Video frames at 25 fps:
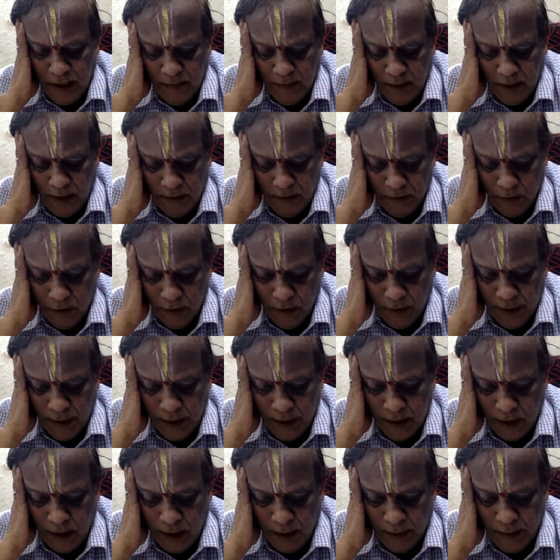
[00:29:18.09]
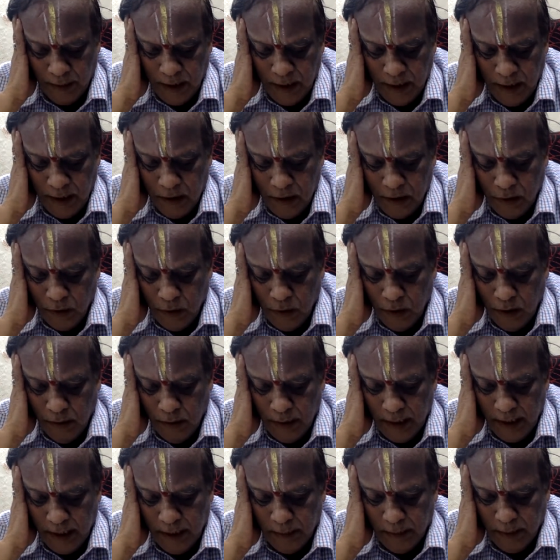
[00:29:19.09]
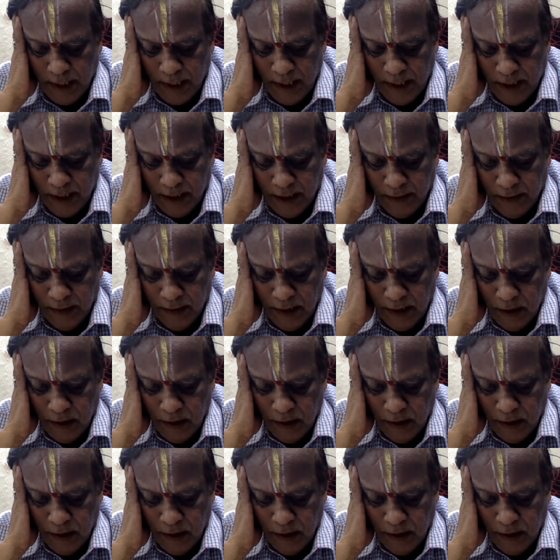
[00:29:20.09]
of growing crops sold by the plaintiff